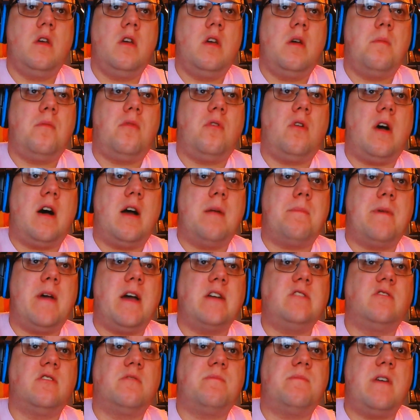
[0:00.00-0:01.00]
Plot:
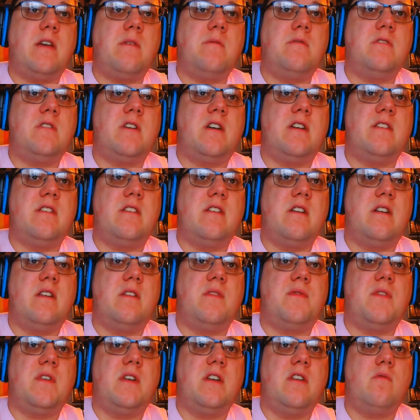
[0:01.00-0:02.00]
Patrick Bateman, a young
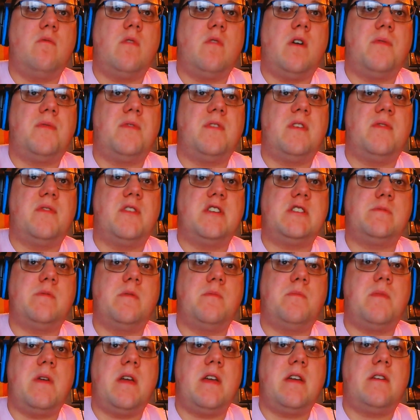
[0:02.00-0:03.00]
and very wealthy
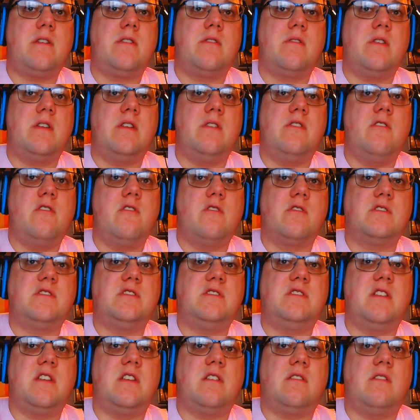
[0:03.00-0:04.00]
investment banker in New York
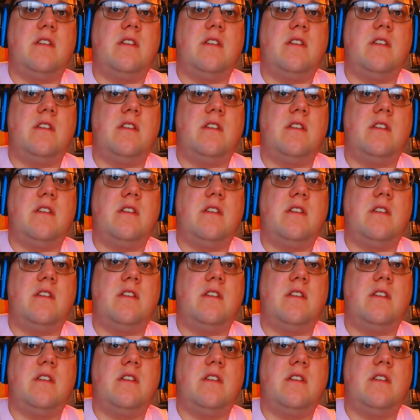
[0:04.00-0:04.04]
City,